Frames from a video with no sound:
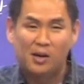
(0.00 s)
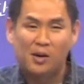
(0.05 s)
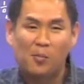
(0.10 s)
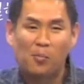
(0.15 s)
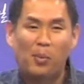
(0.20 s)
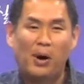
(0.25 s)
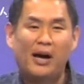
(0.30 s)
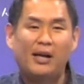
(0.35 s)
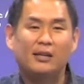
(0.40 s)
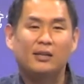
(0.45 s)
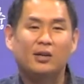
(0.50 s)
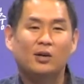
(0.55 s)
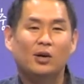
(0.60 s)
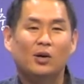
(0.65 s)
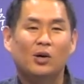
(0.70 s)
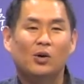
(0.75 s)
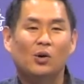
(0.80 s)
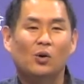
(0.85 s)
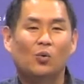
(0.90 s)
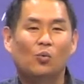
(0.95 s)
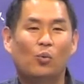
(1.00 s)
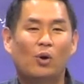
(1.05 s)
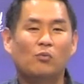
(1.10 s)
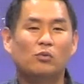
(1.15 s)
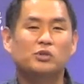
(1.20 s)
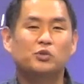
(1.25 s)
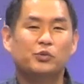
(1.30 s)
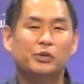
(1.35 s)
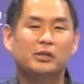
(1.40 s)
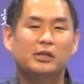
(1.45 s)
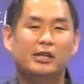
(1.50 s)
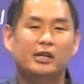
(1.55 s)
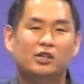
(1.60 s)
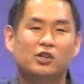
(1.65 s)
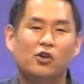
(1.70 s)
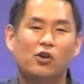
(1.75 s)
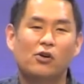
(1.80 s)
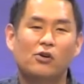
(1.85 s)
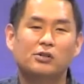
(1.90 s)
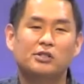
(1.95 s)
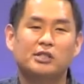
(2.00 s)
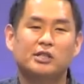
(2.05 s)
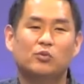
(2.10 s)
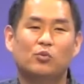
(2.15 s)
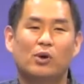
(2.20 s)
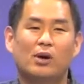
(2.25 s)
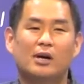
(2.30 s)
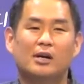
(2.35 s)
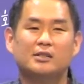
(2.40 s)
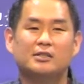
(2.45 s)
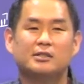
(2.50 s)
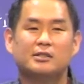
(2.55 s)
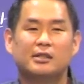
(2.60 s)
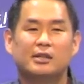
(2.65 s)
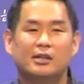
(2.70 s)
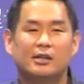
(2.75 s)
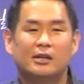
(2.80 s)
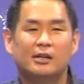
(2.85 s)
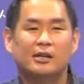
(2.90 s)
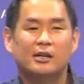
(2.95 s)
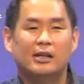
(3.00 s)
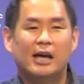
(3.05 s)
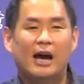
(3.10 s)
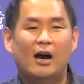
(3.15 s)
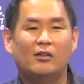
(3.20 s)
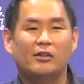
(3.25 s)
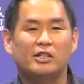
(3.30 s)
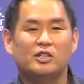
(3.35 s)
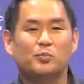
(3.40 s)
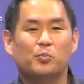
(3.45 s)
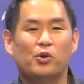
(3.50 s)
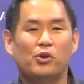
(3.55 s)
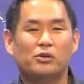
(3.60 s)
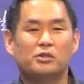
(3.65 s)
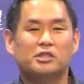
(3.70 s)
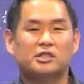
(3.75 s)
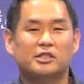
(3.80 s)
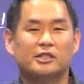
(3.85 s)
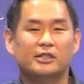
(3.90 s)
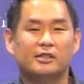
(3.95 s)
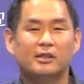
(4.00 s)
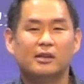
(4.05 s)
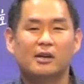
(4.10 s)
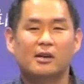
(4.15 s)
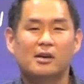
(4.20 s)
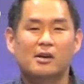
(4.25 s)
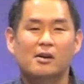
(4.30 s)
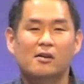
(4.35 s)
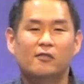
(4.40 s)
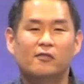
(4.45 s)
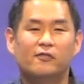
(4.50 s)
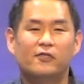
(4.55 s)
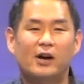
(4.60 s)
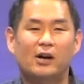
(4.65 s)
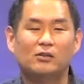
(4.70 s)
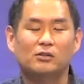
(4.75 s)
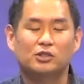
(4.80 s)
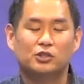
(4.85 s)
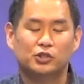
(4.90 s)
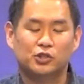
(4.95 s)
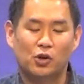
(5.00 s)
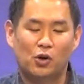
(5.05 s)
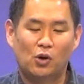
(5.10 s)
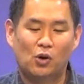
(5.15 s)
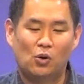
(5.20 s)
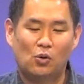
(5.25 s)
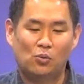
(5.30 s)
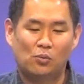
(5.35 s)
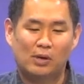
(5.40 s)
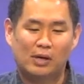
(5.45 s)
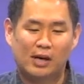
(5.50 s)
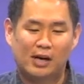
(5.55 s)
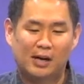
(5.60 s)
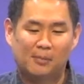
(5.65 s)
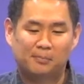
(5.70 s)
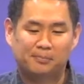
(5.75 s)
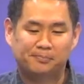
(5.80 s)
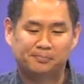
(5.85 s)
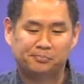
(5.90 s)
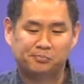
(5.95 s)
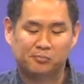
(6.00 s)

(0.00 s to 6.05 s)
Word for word: But what was really encouraging was how this person felt so um,